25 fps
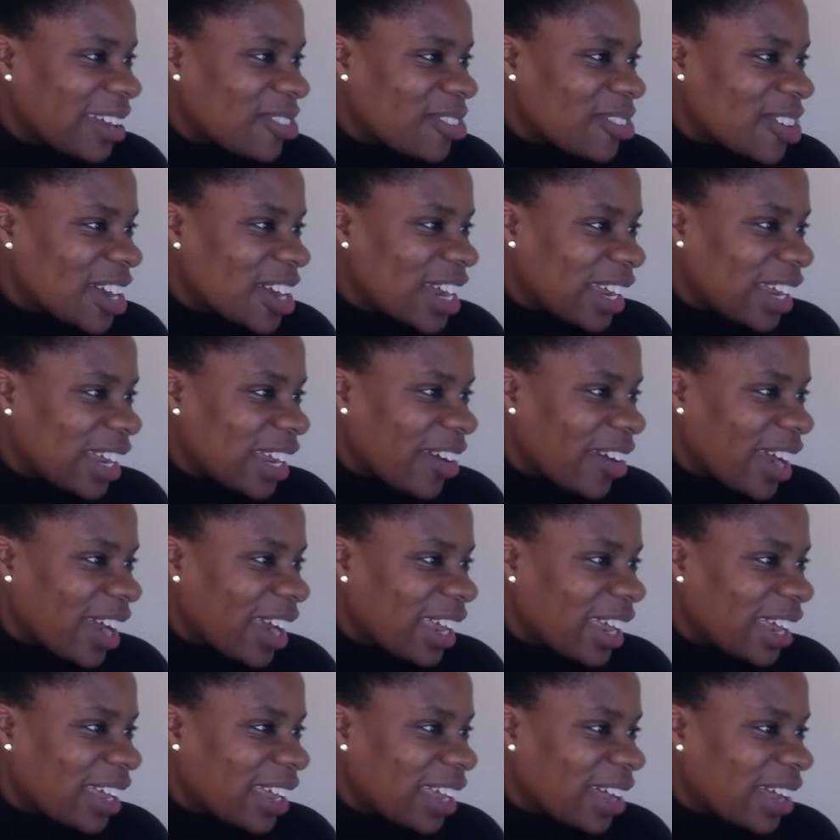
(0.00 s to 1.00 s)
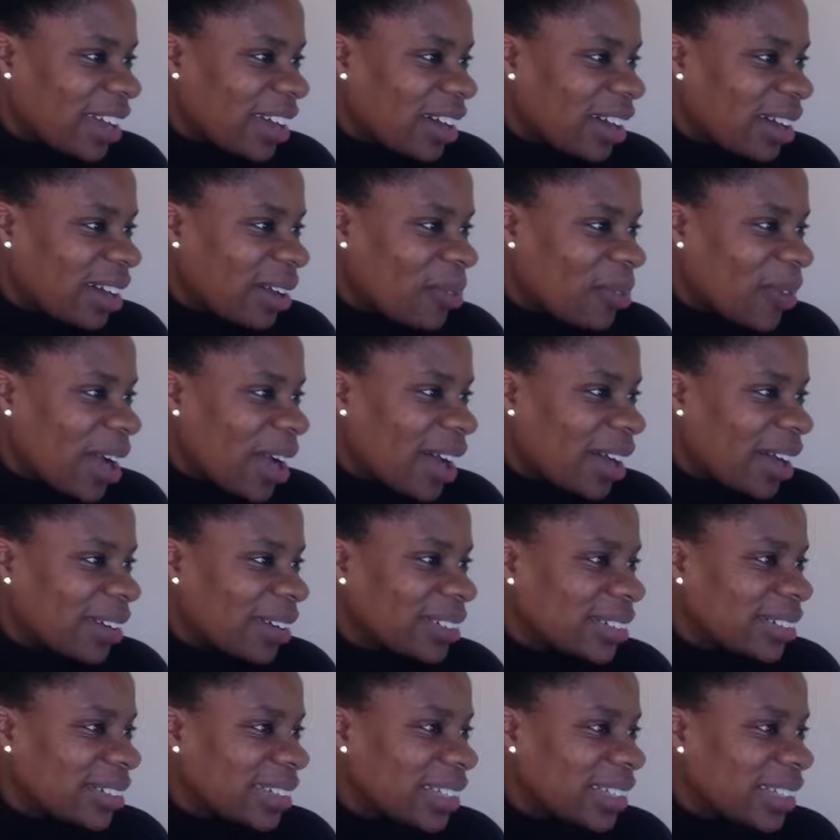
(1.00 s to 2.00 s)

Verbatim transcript: Really great. Oh, wow.